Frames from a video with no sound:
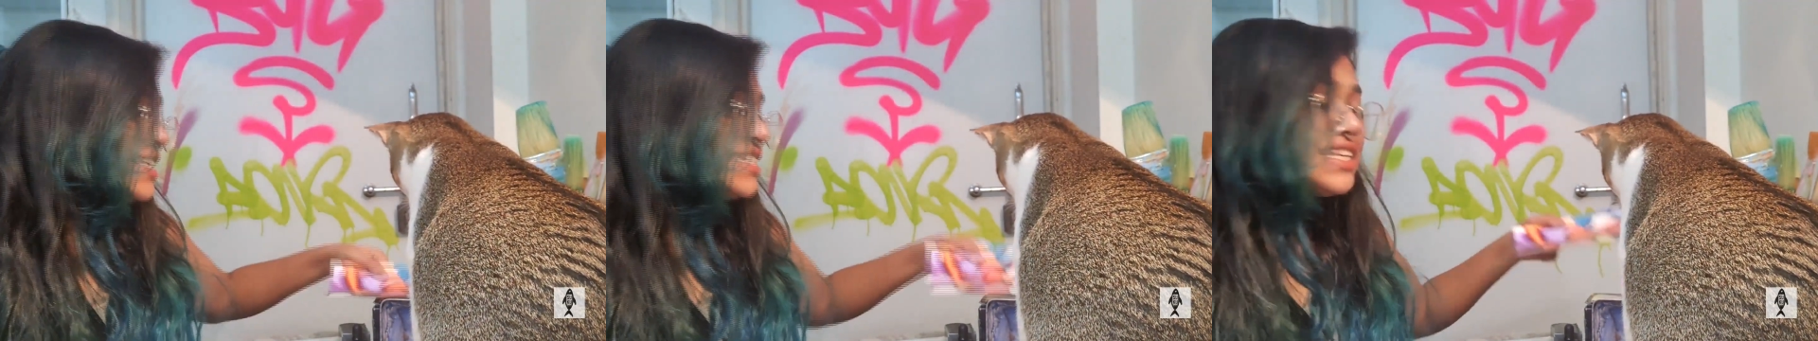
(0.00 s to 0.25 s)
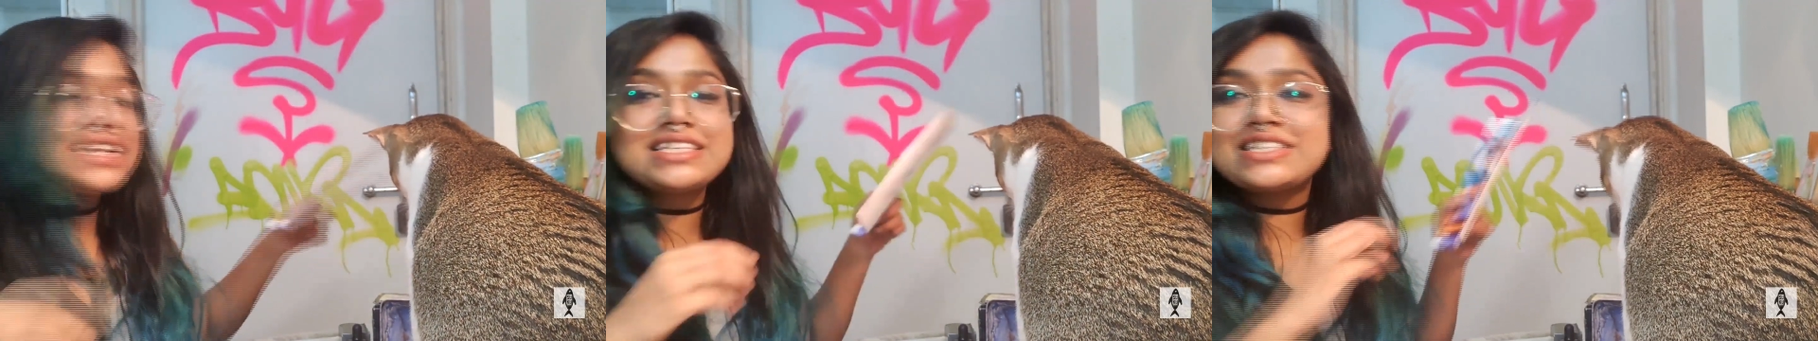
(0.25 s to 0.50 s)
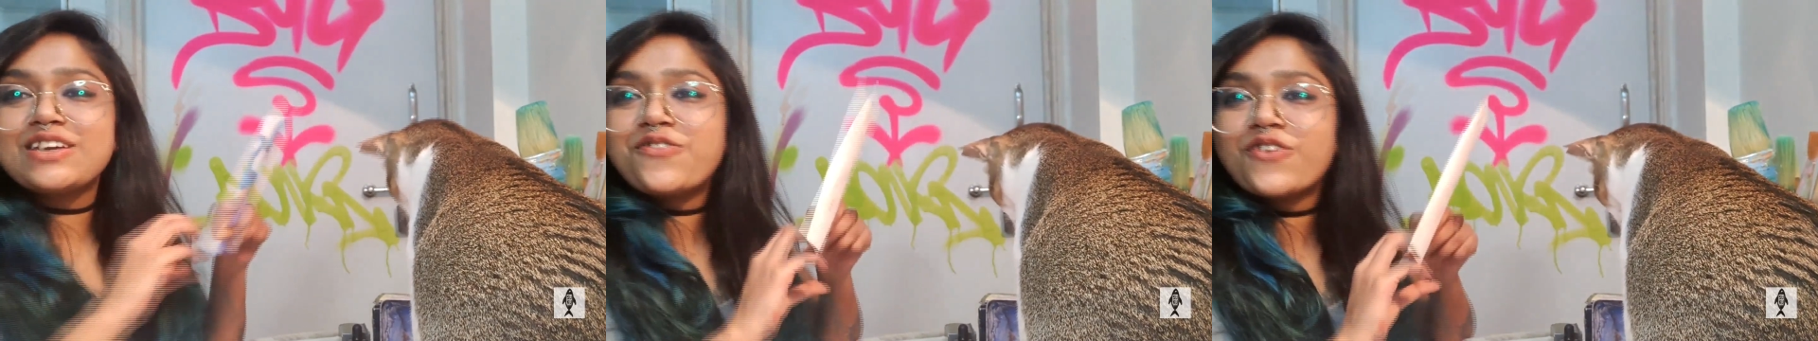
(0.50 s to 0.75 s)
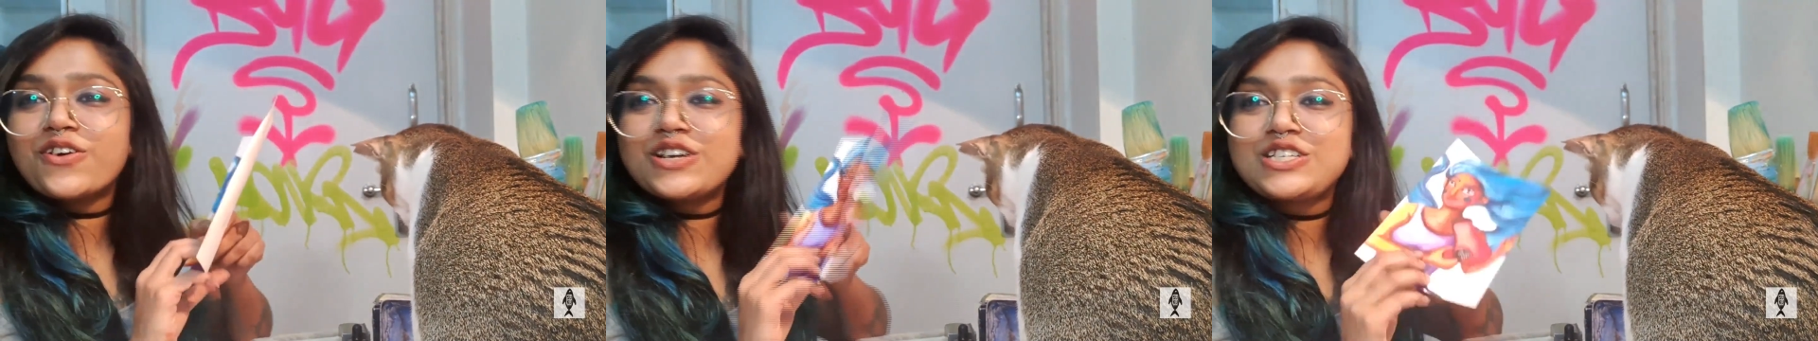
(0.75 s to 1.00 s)
this is the
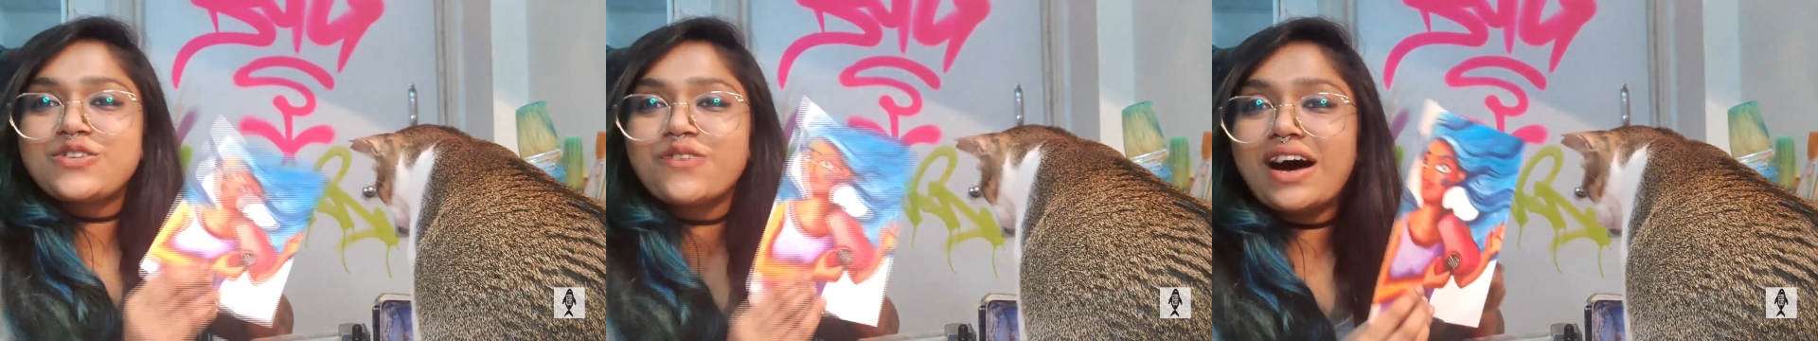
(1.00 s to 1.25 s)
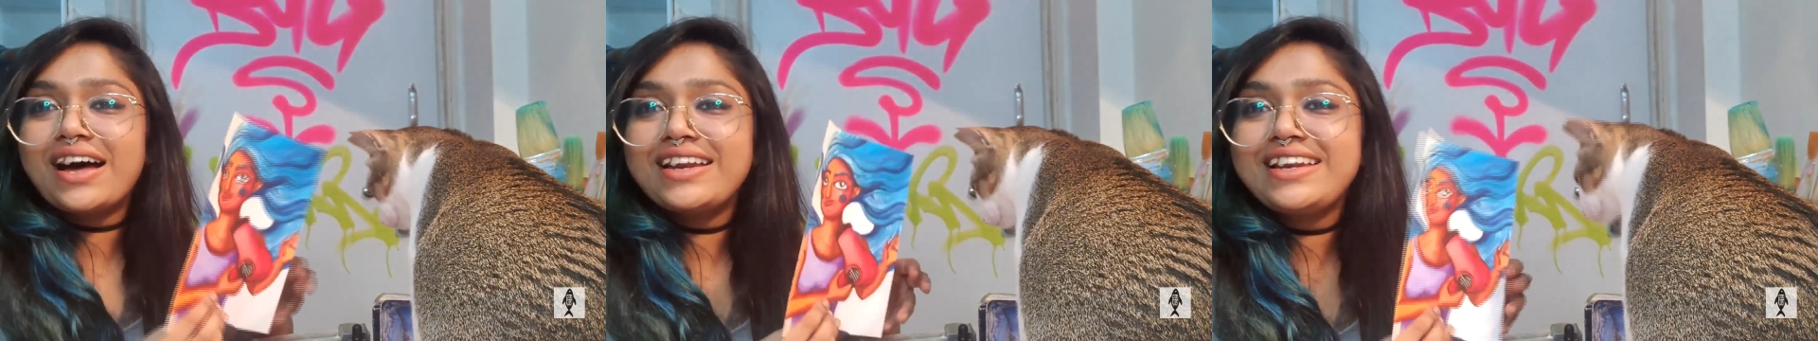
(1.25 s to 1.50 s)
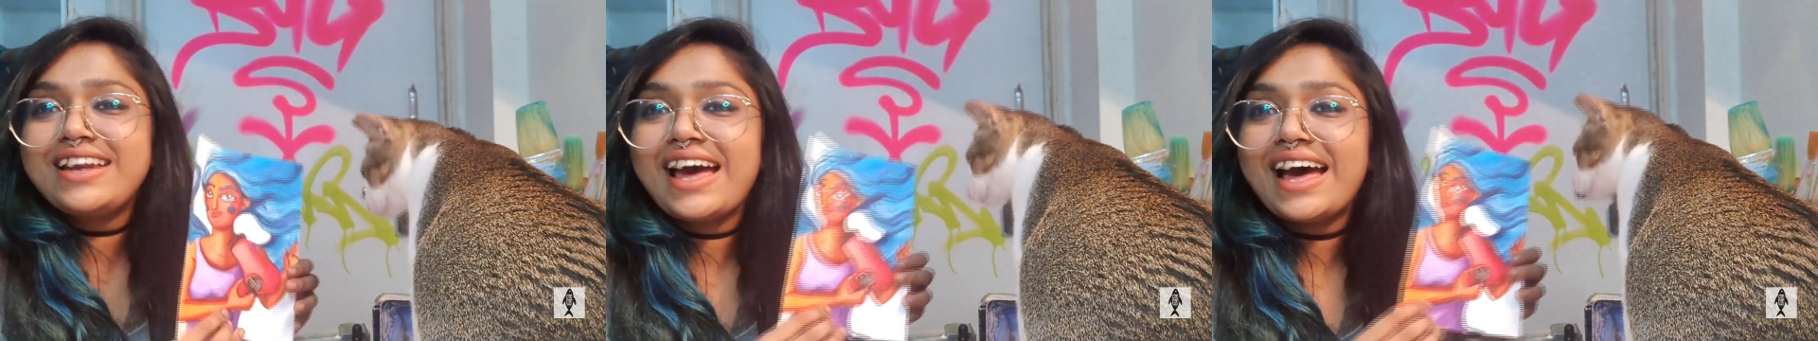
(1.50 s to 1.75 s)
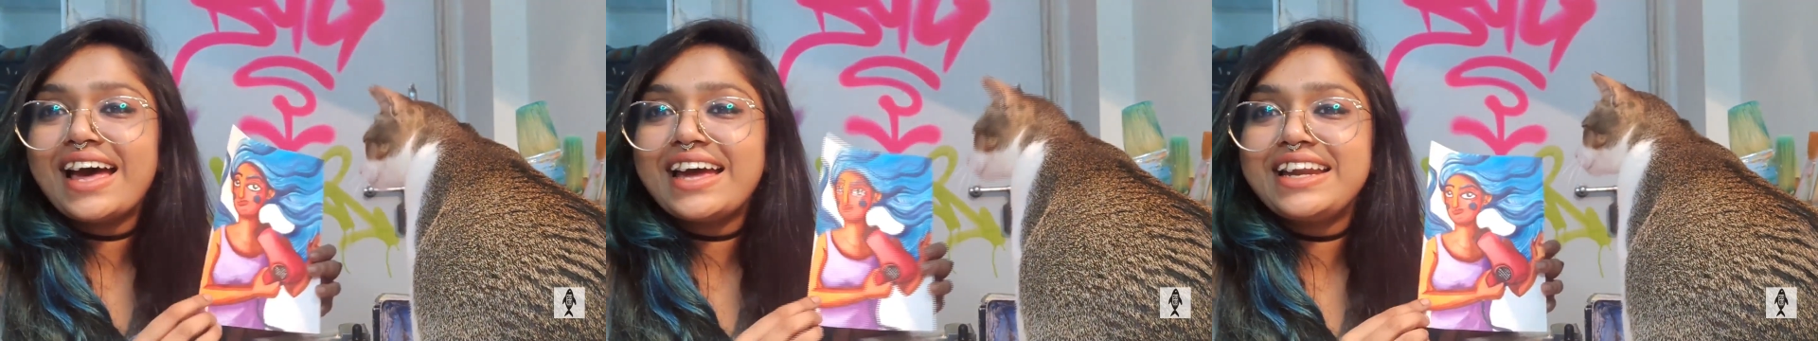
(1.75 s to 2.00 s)
first one
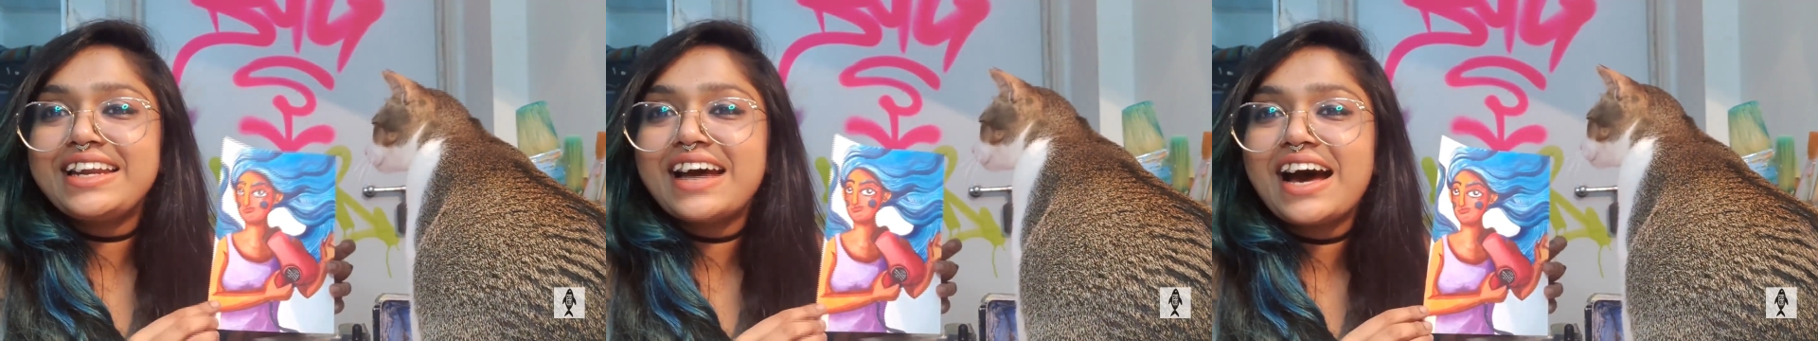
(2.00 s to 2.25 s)
and